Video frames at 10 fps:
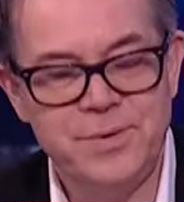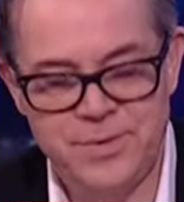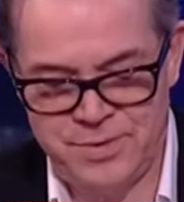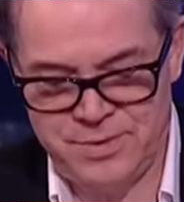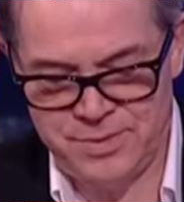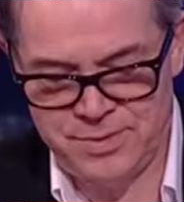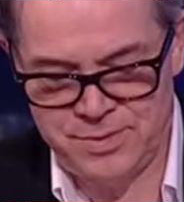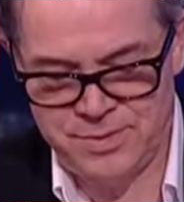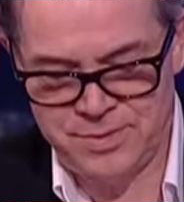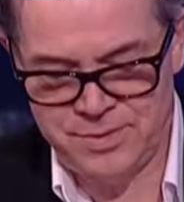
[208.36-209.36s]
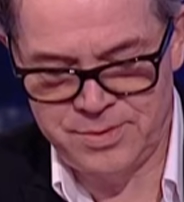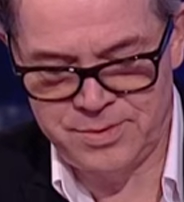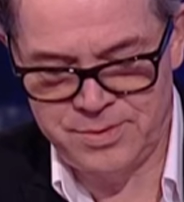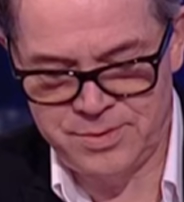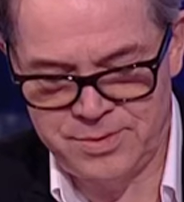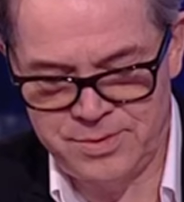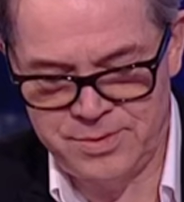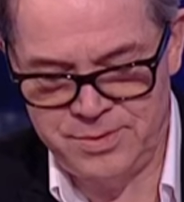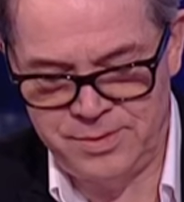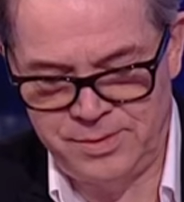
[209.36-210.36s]

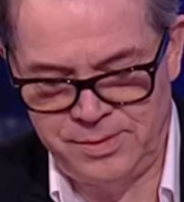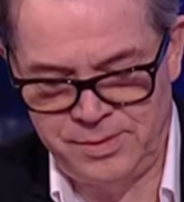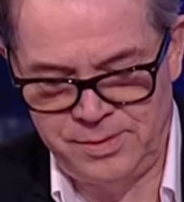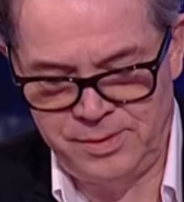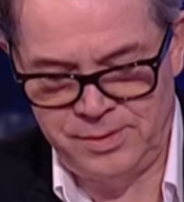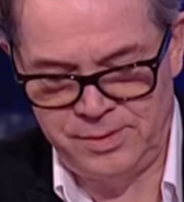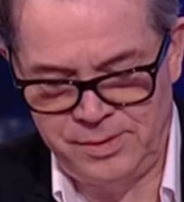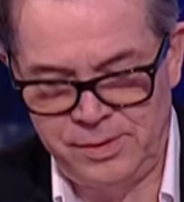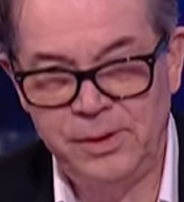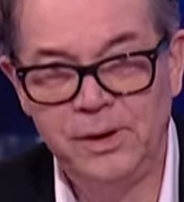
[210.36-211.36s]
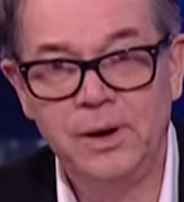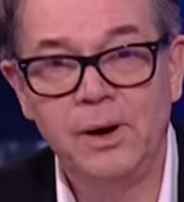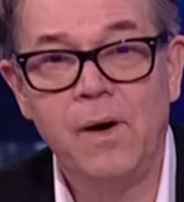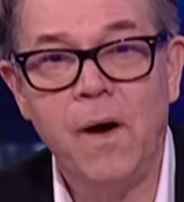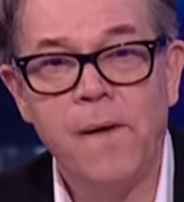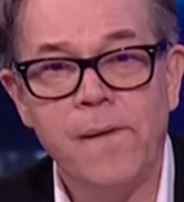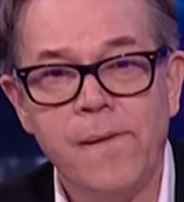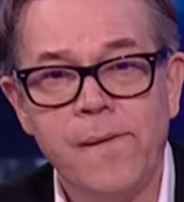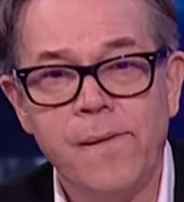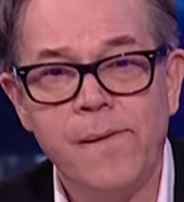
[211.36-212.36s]

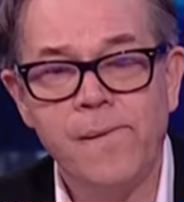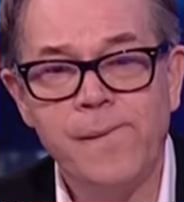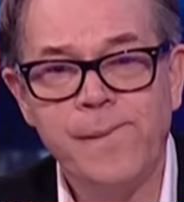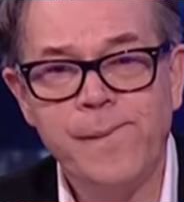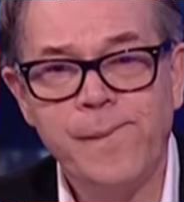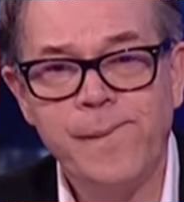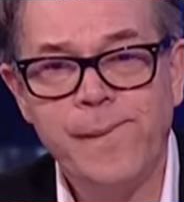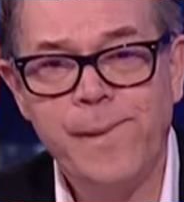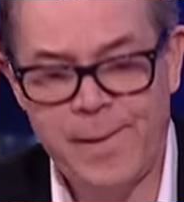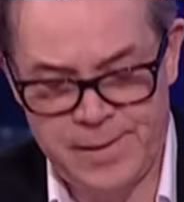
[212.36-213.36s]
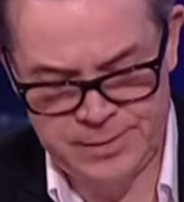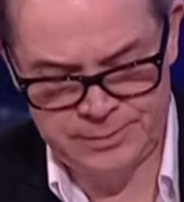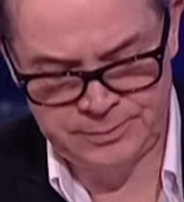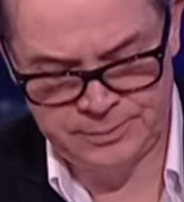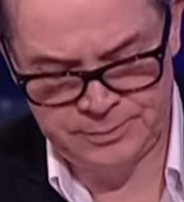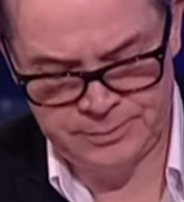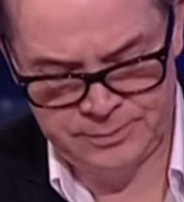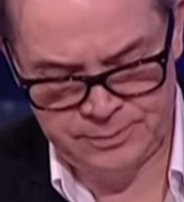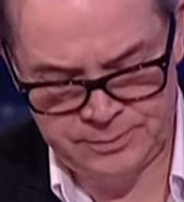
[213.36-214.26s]
(silent)